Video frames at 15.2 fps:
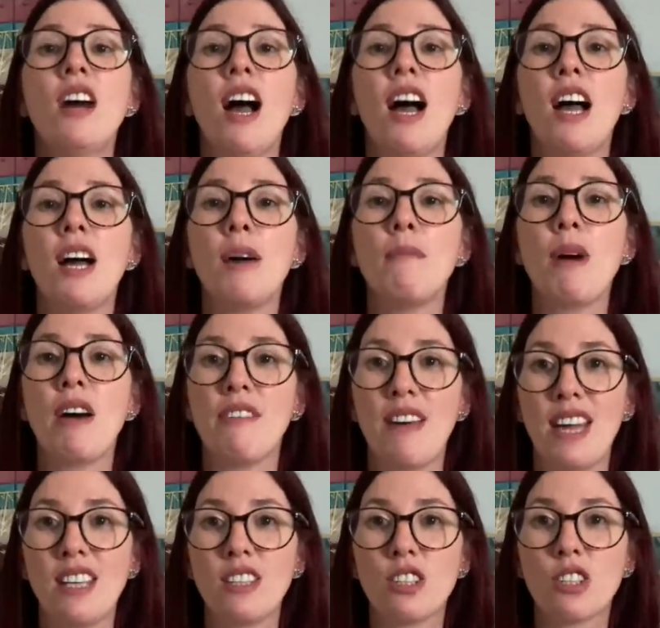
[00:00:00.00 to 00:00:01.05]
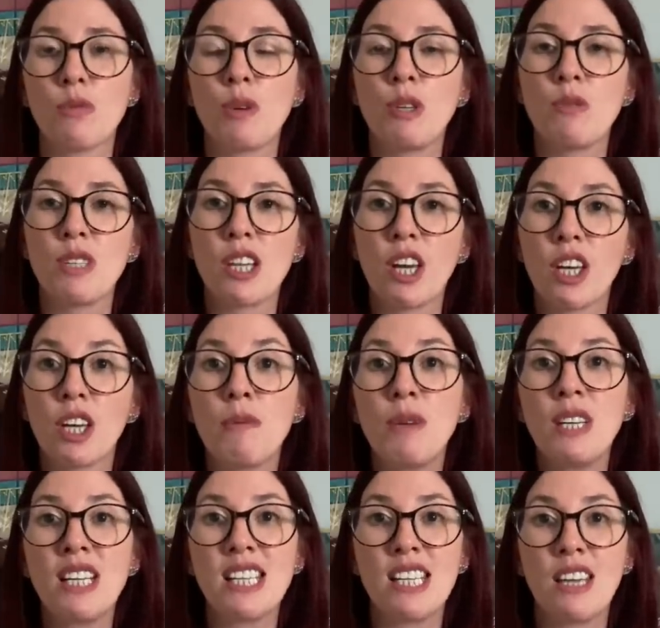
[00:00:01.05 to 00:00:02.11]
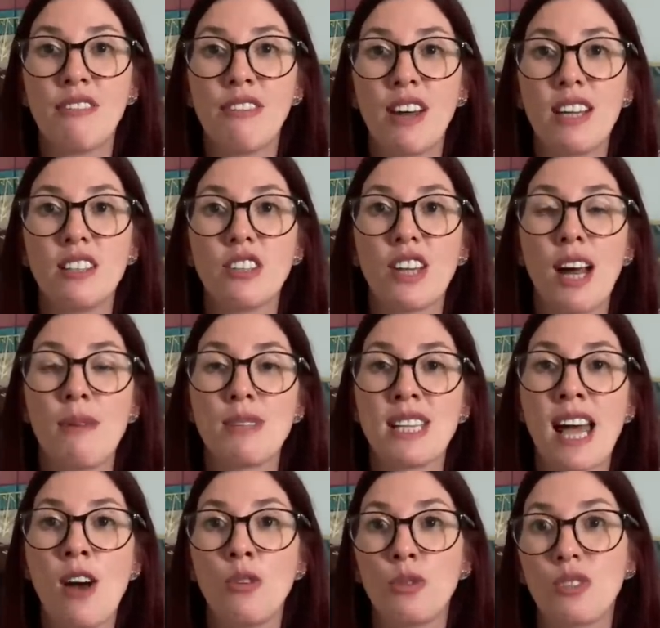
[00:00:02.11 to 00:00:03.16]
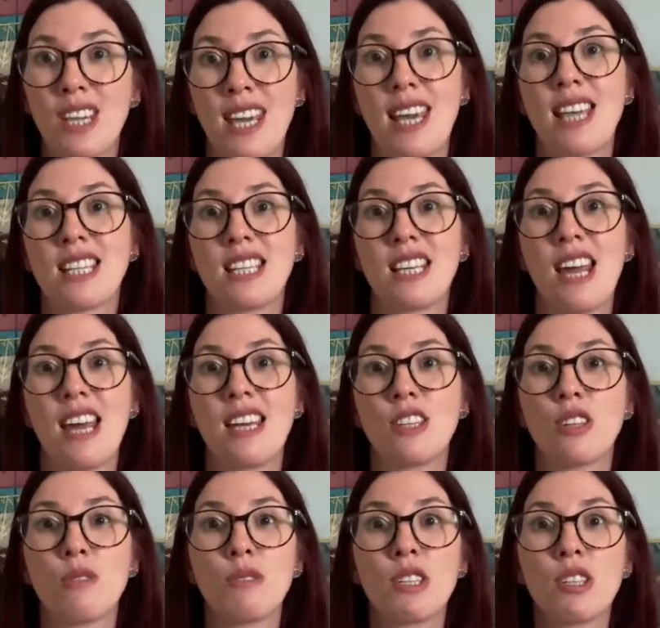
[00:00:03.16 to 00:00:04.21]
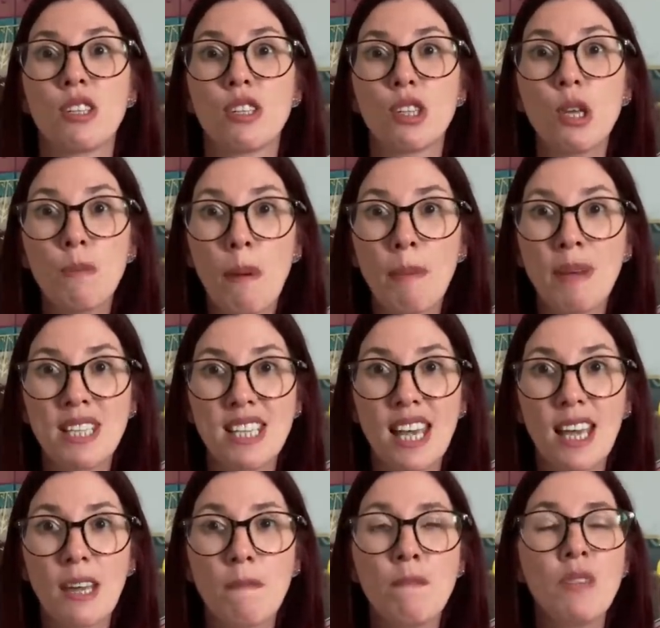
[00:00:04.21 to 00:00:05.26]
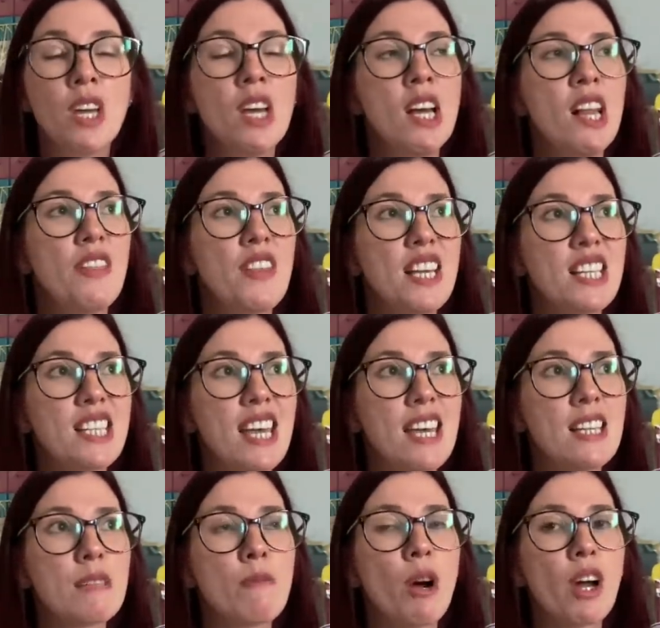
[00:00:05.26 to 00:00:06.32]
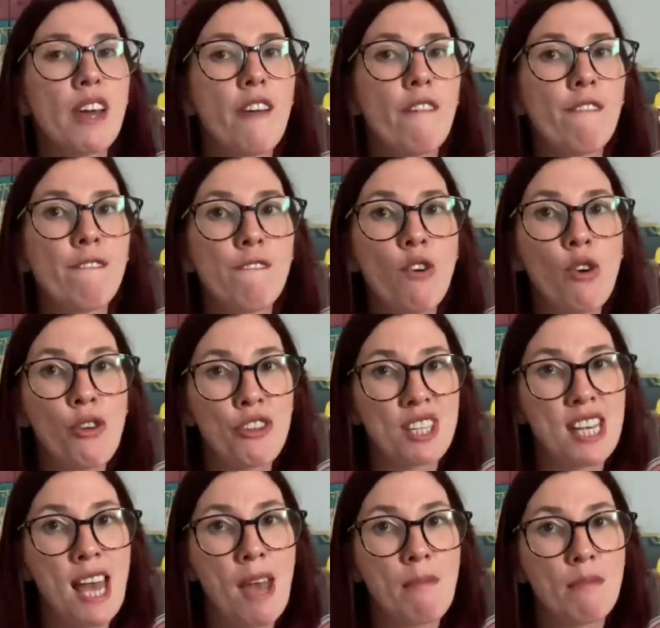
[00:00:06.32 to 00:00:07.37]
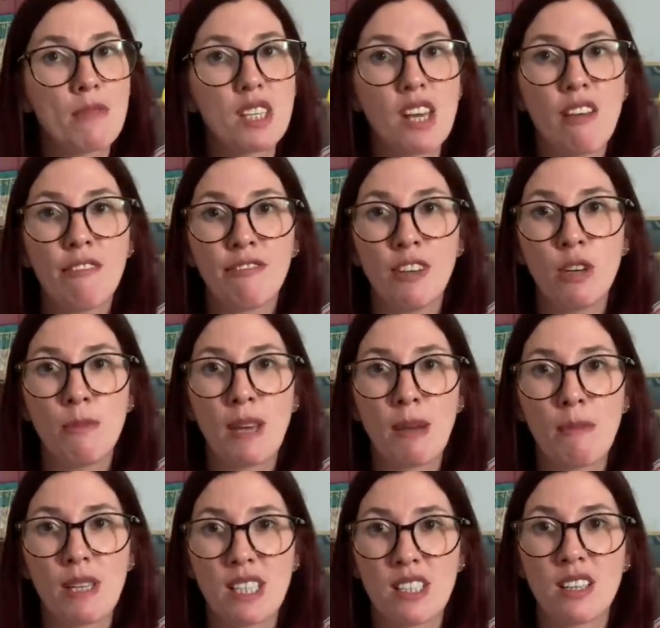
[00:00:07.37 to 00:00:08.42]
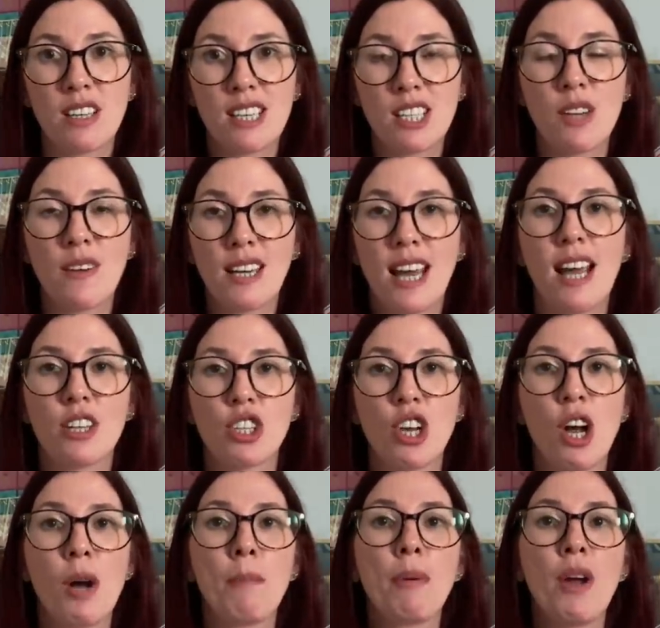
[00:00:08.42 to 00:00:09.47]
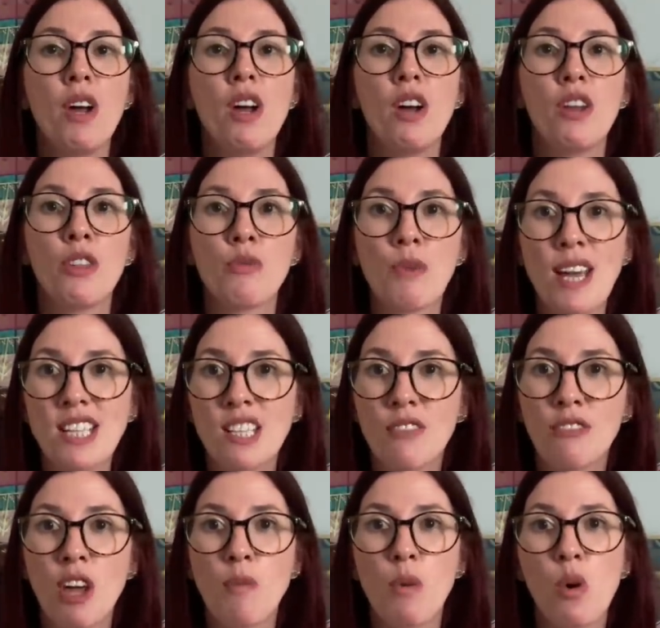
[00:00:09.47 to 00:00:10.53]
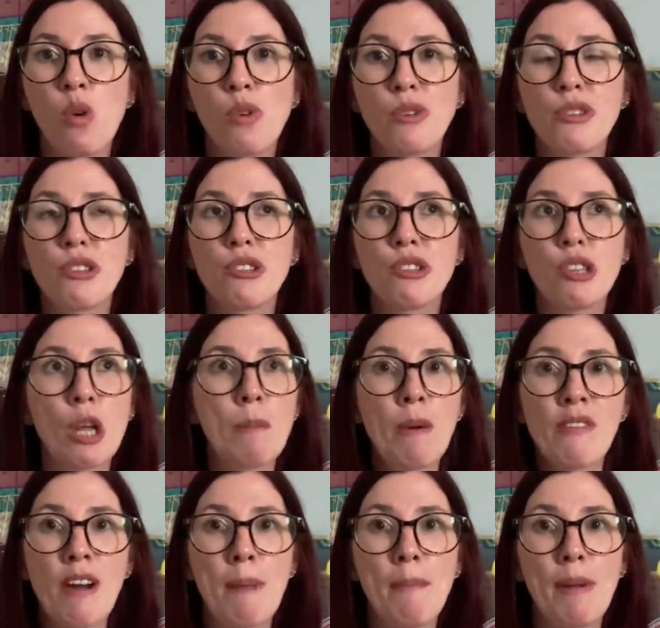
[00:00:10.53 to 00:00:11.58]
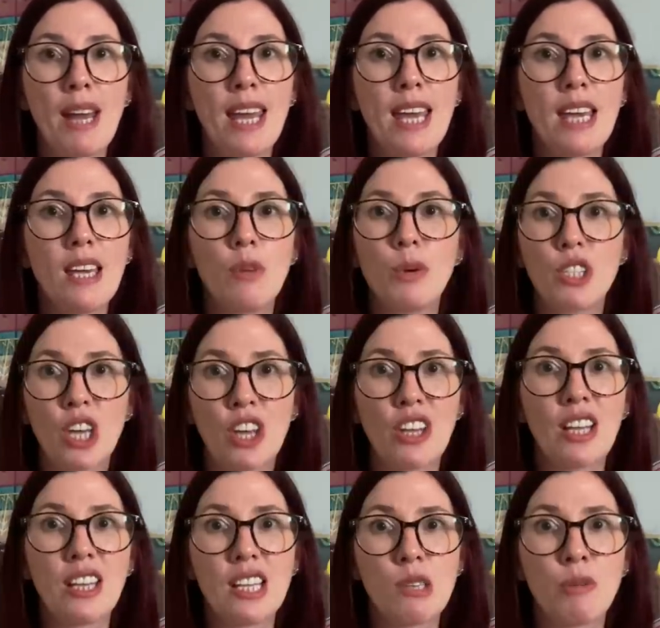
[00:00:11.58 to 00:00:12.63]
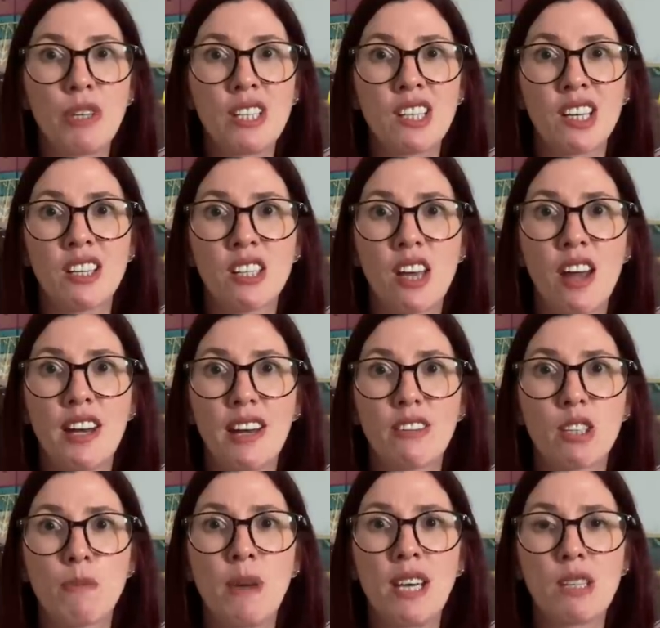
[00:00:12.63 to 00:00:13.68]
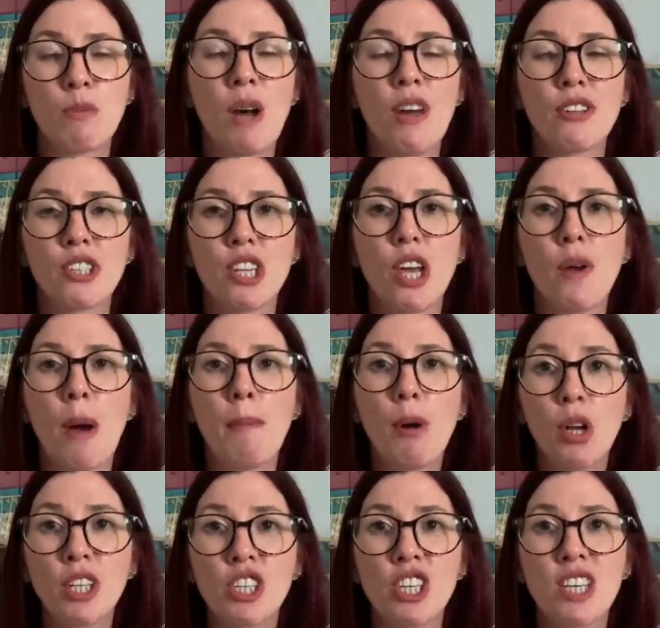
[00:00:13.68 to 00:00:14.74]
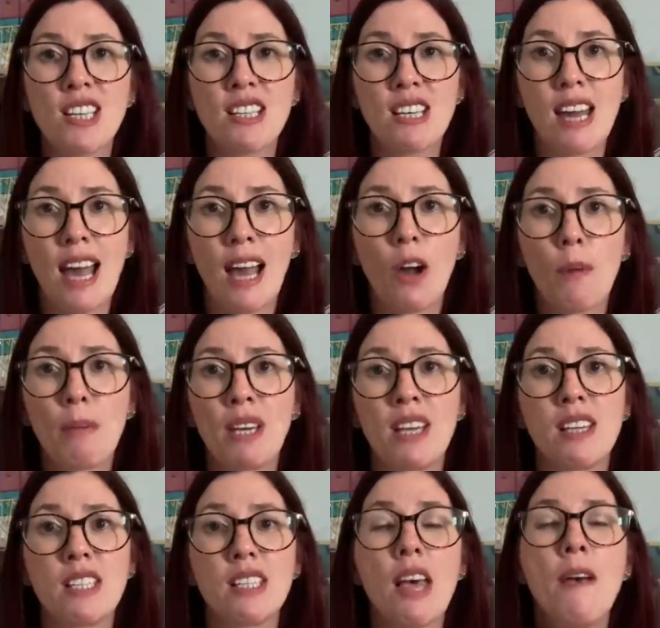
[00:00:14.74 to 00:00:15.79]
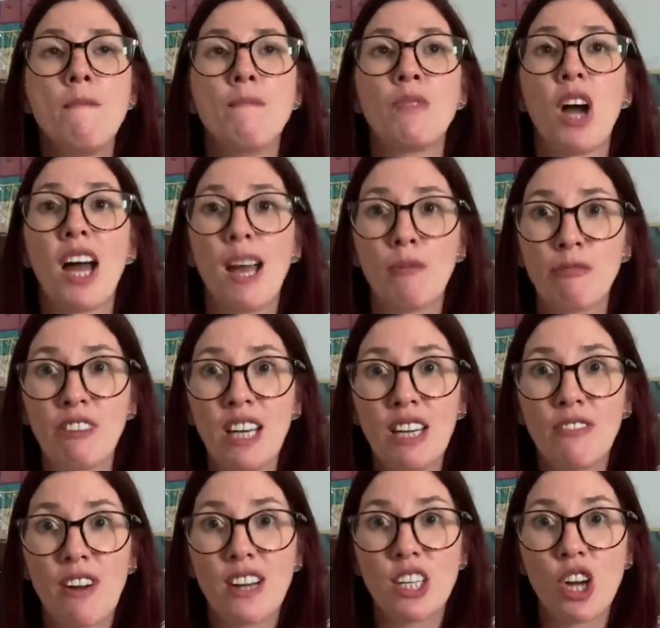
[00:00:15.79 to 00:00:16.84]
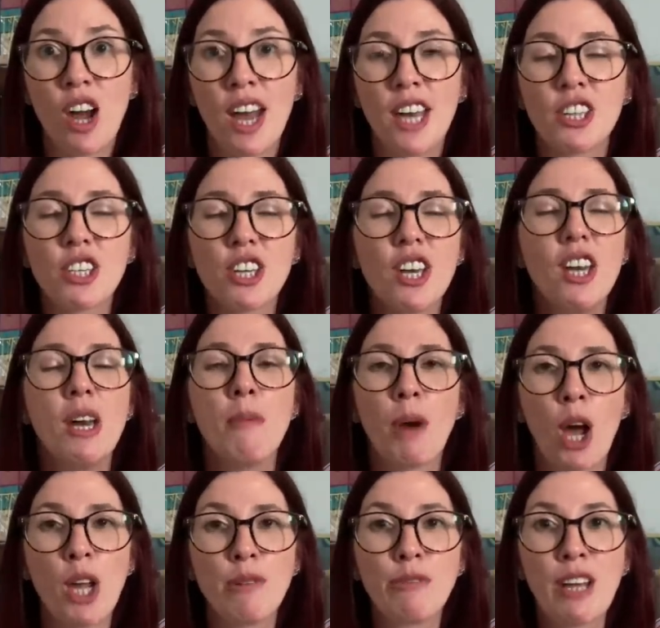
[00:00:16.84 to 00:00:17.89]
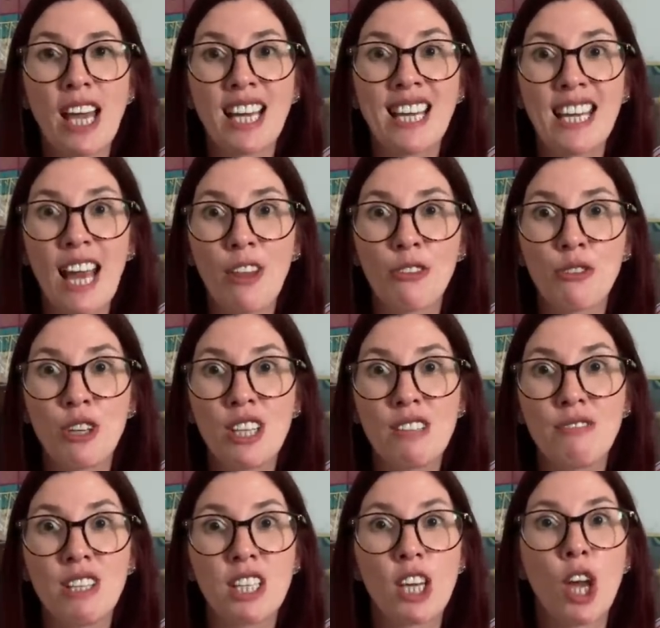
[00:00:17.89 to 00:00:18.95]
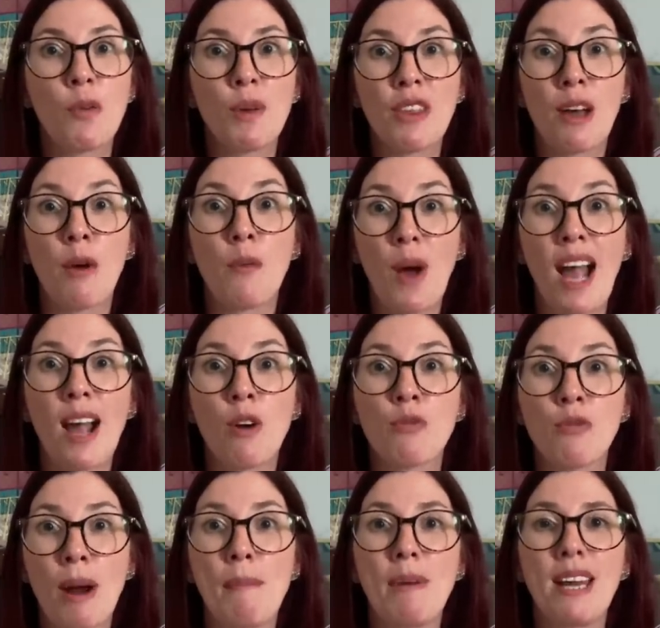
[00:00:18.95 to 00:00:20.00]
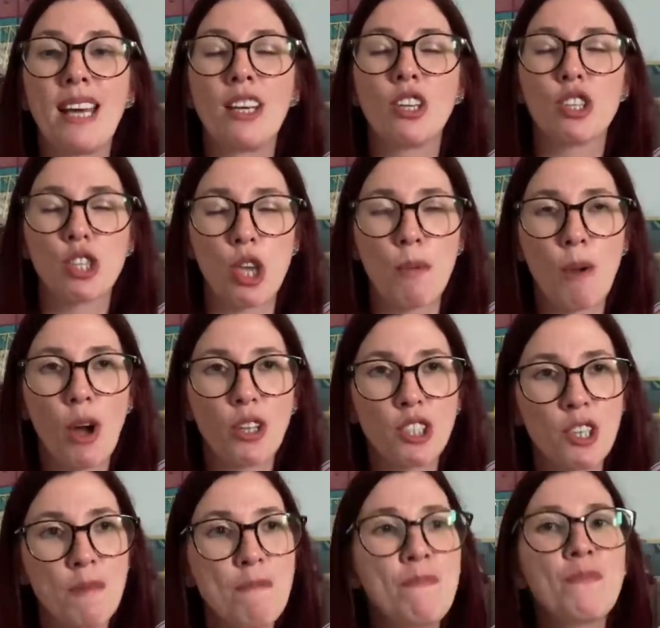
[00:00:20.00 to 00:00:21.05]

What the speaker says: event, which was a community event that I was at all day yesterday, so it was super busy. This is my 4th attempt at filming my Sunday sewing catch-up. The rest of them were all super rambly, which I think this one is going to turn out to be as well. So apologies now, because I am feeling very tired, but hopefully I can get through this video without rambling too much.